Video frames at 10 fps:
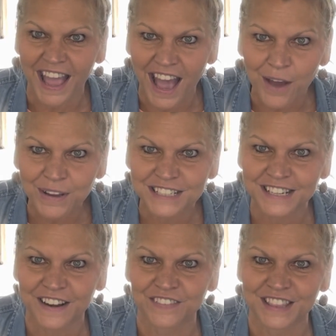how I
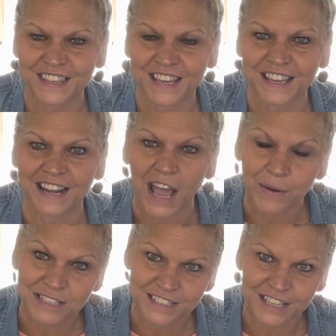did everything and how
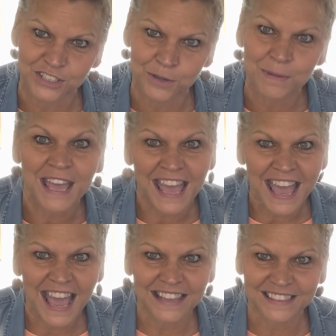I stage them
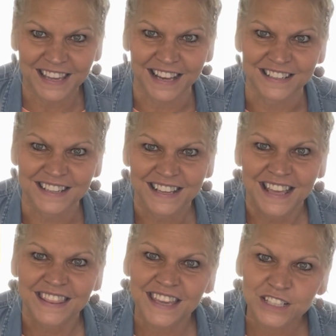at the end.
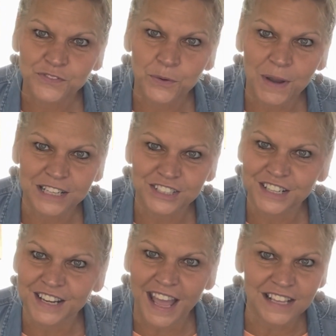Thanks for
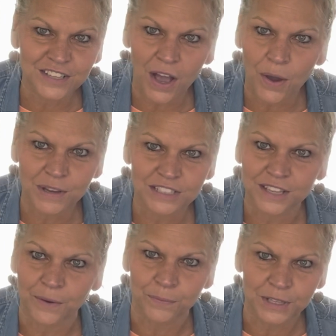watching. As always,
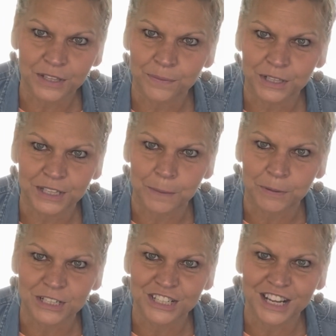I really, really
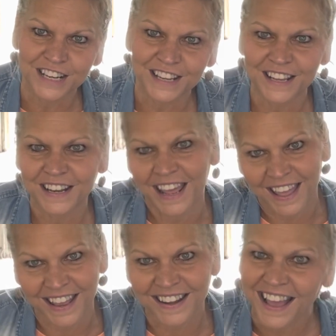appreciate it,
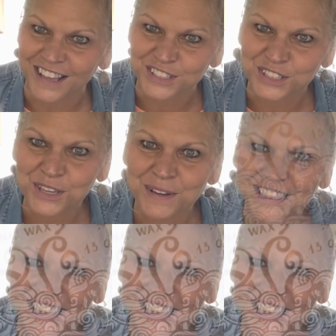and I'll see you at the